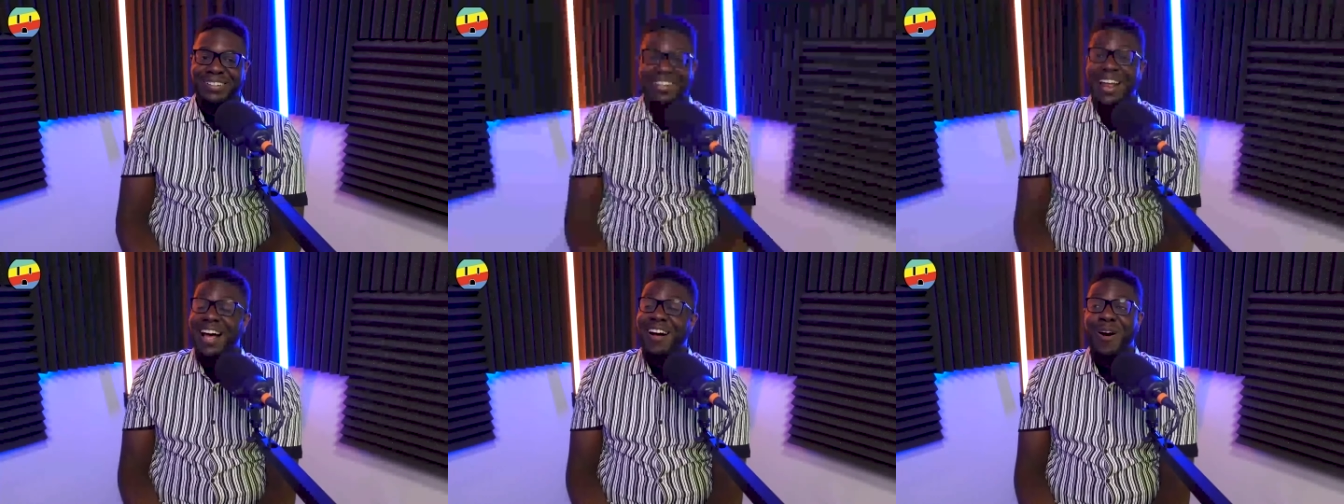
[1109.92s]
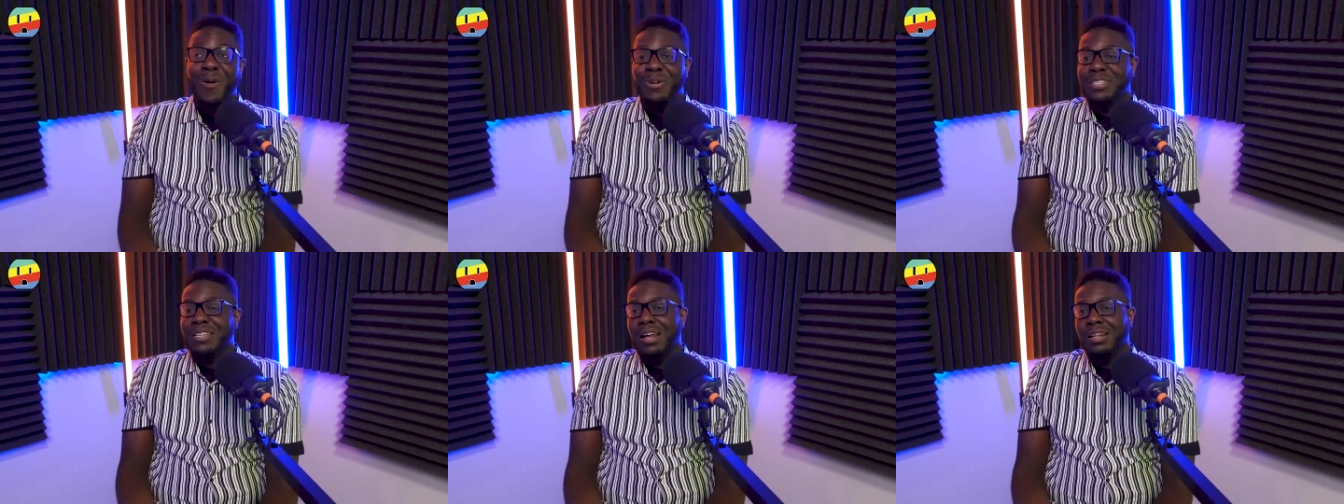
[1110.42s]
I
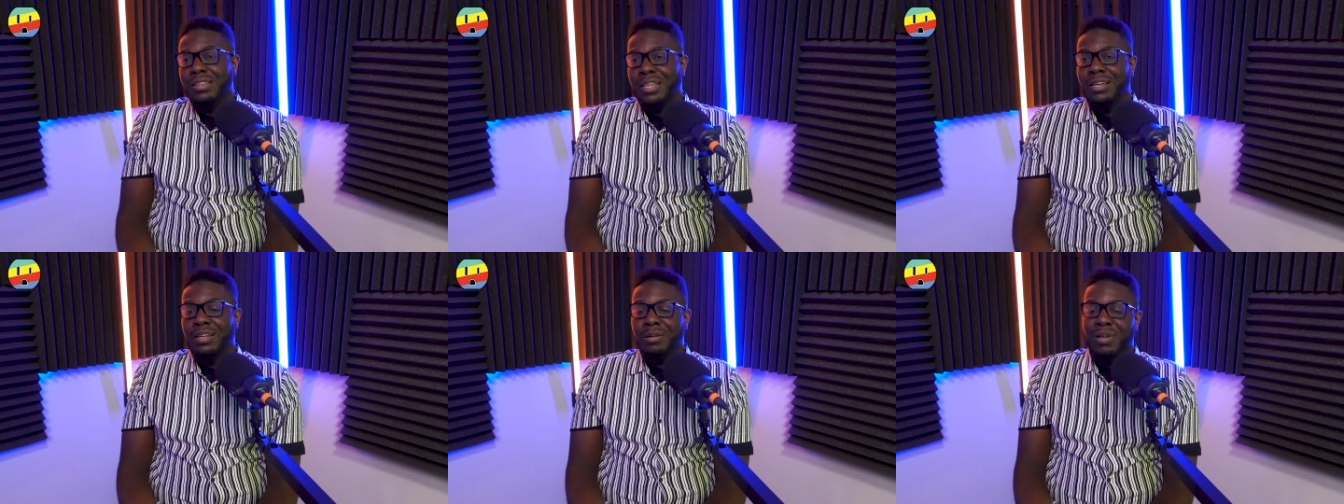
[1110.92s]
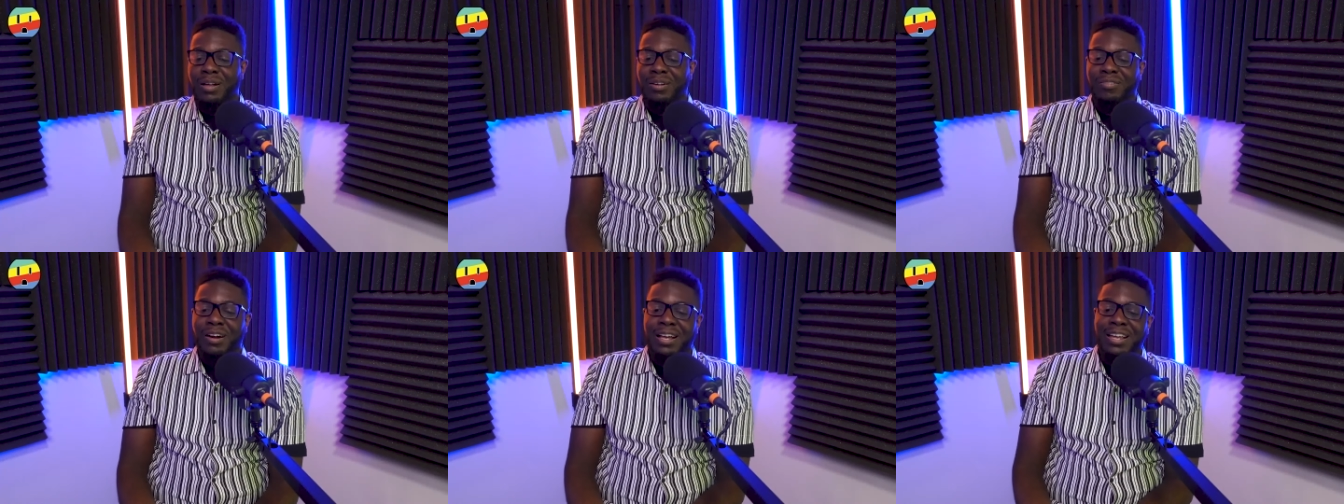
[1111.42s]
always kind of think about,
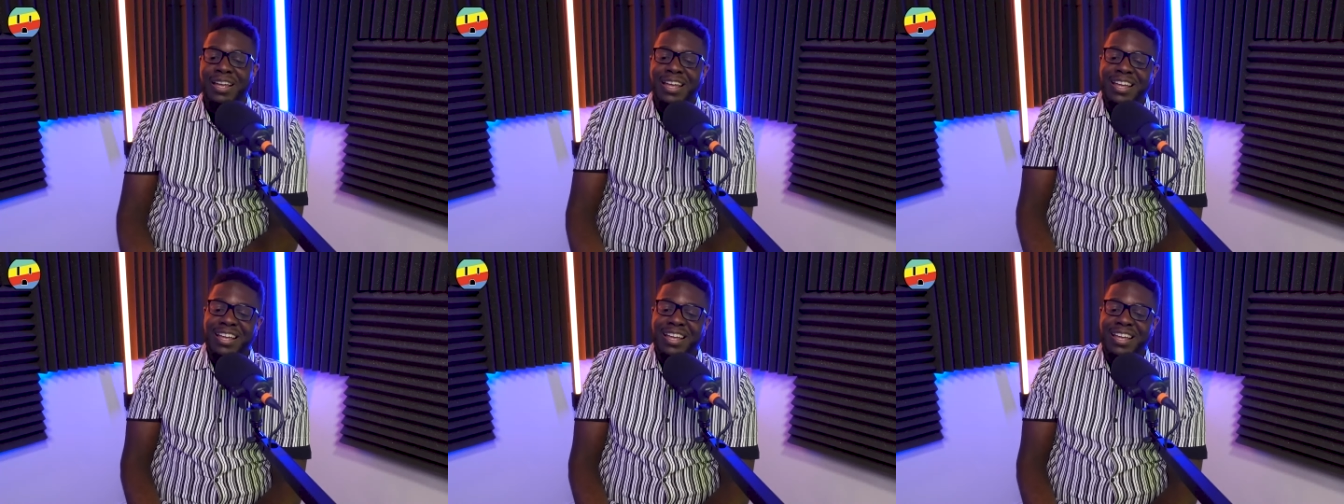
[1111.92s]
right? Mm-hmm.